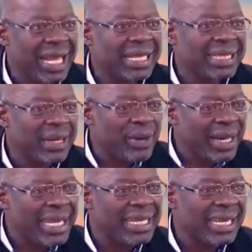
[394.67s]
the
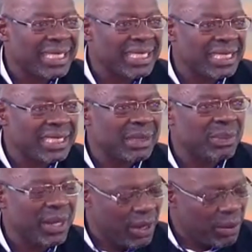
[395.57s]
working relationship
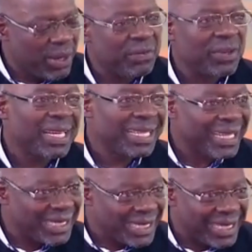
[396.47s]
with
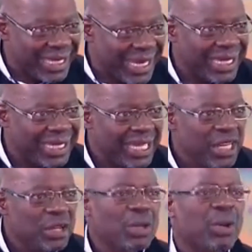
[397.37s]
the DA.
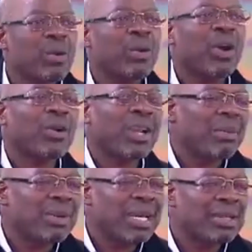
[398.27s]
So you can
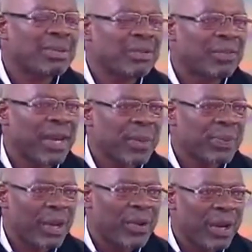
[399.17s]
collaborate with,
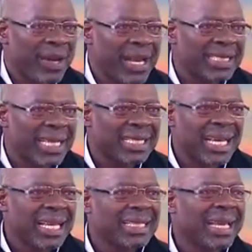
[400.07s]
when I said
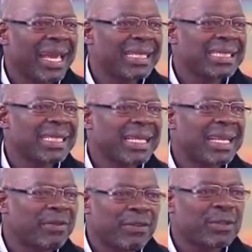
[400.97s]
the ANC
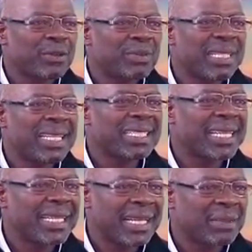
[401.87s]
can afford to be
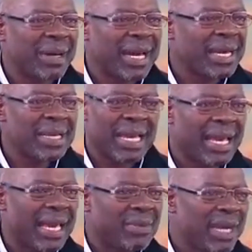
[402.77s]
irritated by
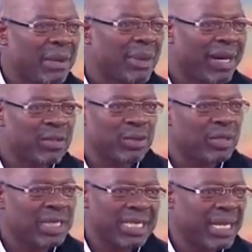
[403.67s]
MK party
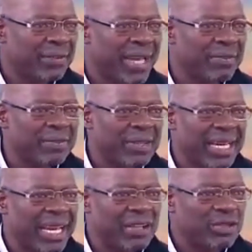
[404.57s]
or EFF
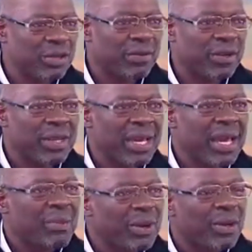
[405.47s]
and so forth,
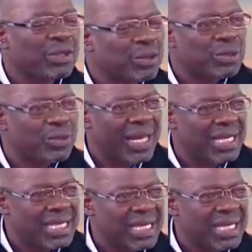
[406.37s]
because those ones